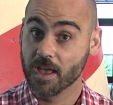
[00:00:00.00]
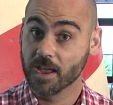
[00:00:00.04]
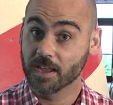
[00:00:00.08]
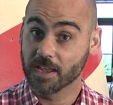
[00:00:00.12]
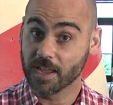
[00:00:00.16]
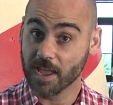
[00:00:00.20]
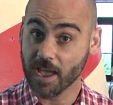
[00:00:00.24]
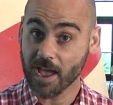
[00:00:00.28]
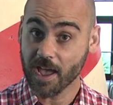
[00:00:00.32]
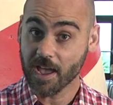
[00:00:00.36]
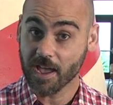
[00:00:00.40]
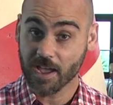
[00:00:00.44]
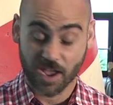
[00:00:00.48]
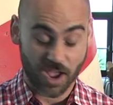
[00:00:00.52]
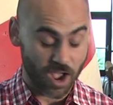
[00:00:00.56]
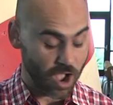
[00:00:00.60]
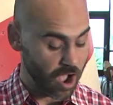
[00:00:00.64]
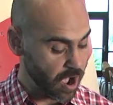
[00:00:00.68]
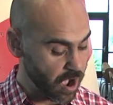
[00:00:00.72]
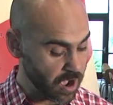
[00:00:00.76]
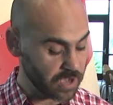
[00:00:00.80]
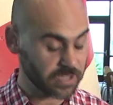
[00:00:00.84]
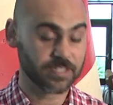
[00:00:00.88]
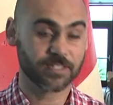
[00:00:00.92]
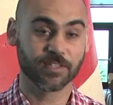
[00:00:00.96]
Yeah?
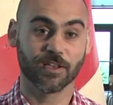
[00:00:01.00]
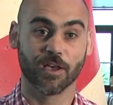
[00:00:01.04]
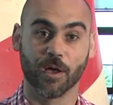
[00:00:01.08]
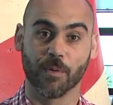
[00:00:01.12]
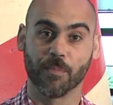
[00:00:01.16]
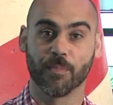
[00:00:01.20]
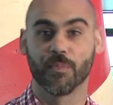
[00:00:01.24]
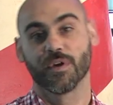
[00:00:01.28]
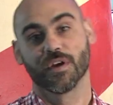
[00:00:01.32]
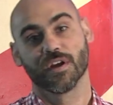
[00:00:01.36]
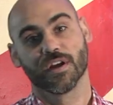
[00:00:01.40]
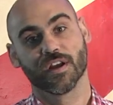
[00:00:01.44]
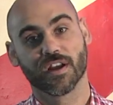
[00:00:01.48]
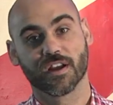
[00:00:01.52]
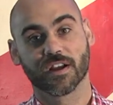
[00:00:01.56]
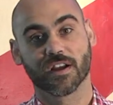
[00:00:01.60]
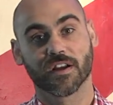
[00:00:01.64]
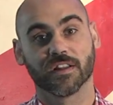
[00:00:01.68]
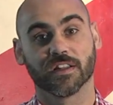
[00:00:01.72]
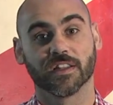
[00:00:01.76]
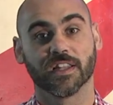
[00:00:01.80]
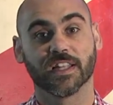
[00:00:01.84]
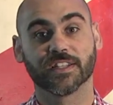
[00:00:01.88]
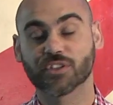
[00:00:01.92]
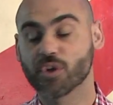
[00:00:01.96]
Awesome.
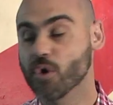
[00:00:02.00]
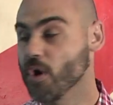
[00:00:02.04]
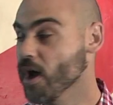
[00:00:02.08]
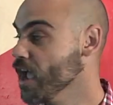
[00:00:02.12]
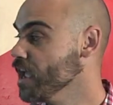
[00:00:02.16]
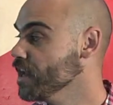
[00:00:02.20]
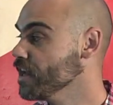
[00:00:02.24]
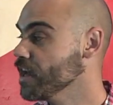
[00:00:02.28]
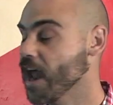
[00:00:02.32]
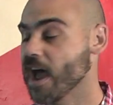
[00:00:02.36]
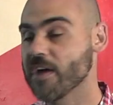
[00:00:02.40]
Let's go ahead and